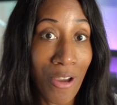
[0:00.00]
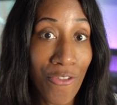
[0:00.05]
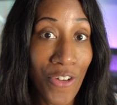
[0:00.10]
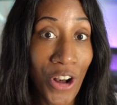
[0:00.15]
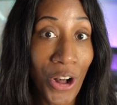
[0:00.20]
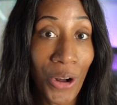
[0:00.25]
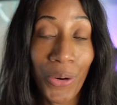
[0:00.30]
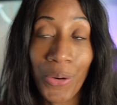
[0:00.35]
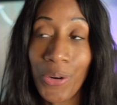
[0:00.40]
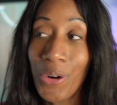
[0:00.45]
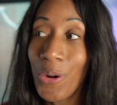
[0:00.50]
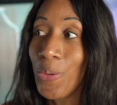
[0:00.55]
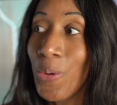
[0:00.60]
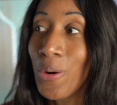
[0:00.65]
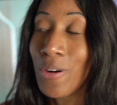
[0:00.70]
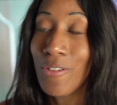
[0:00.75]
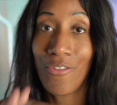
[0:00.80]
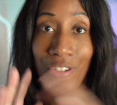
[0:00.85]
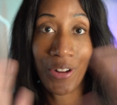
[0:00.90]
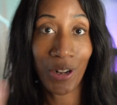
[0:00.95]
phone
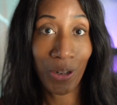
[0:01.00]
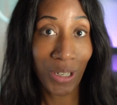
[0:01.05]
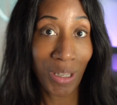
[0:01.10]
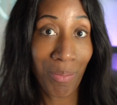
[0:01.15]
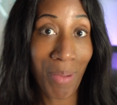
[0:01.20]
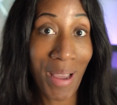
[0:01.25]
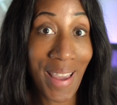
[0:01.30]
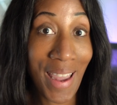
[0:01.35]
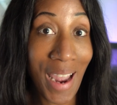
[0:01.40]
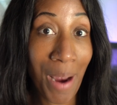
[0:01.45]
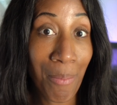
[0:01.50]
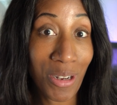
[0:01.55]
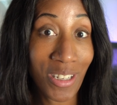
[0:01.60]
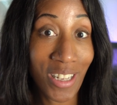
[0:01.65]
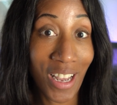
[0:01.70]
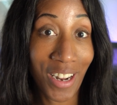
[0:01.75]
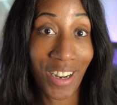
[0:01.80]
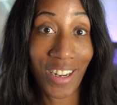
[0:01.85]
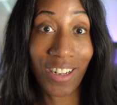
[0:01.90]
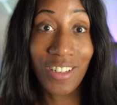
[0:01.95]
or fiddle with my camera
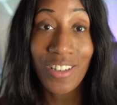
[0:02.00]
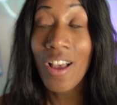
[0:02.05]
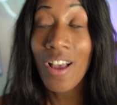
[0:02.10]
settings,